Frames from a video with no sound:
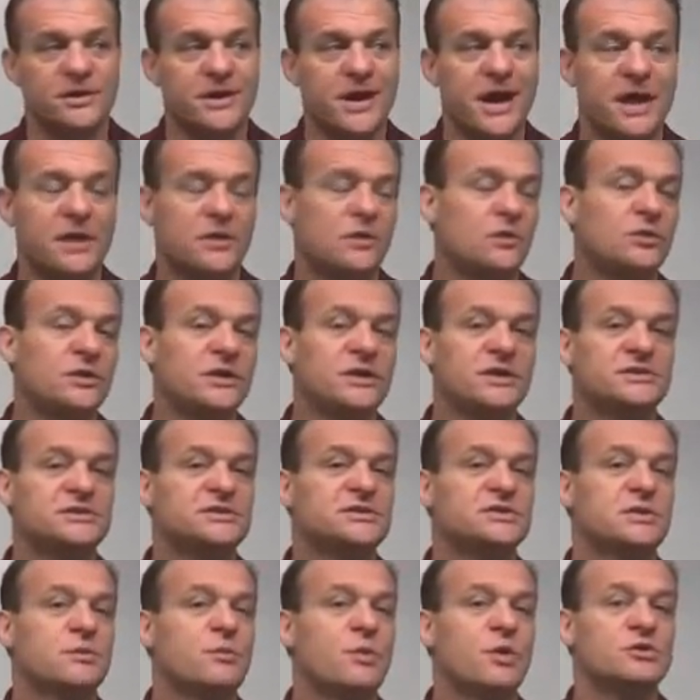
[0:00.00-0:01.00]
not only is
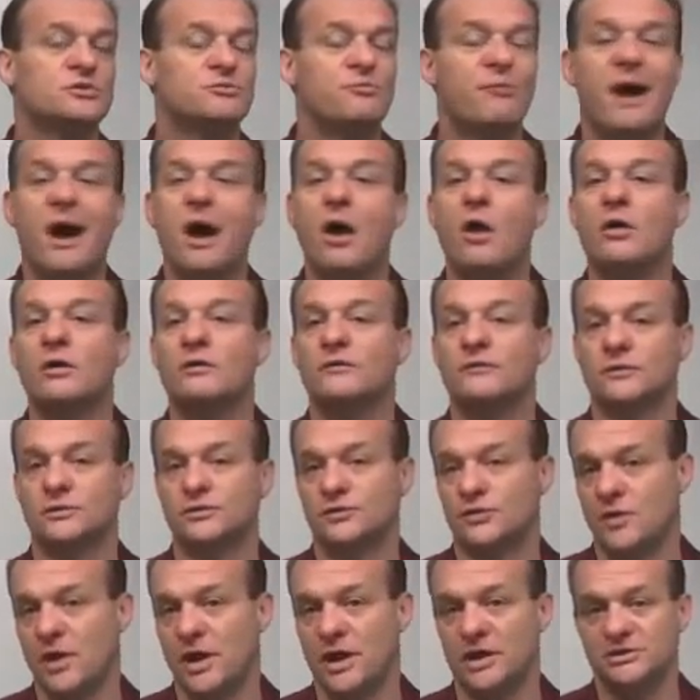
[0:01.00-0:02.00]
it the most powerful
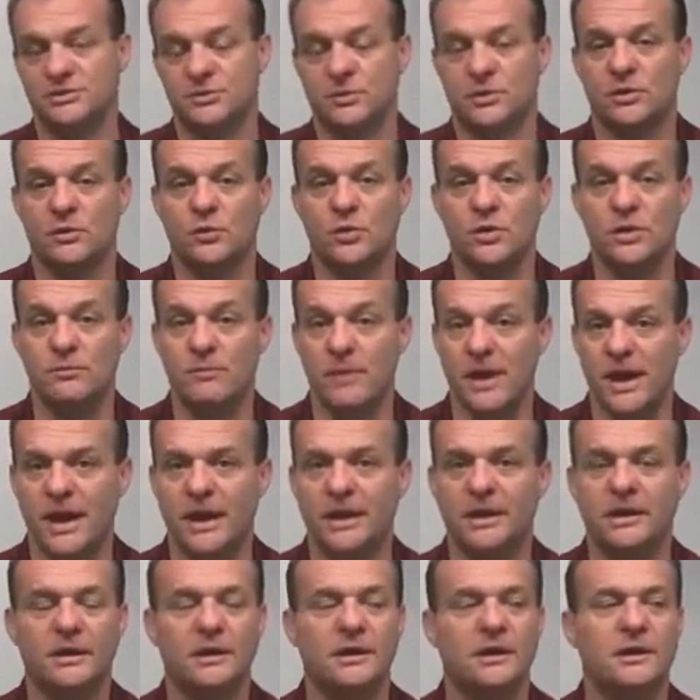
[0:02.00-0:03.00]
transmitter we
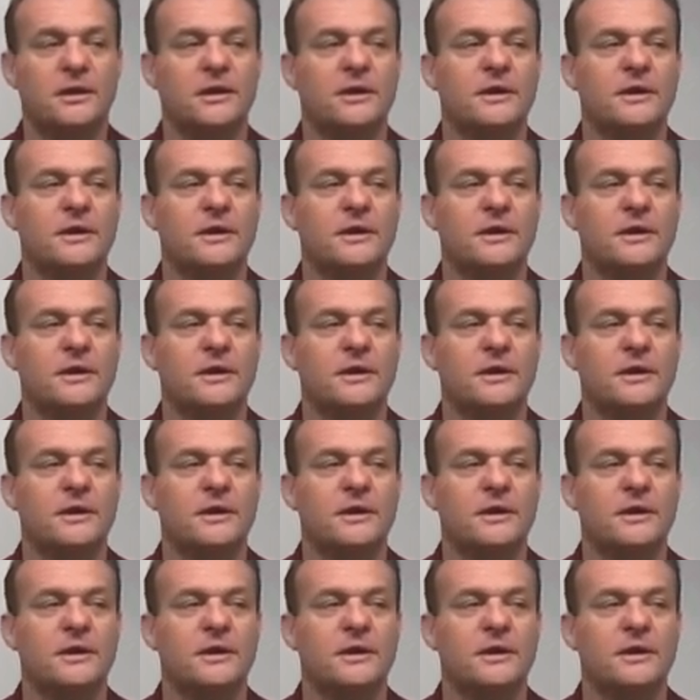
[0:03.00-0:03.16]
make,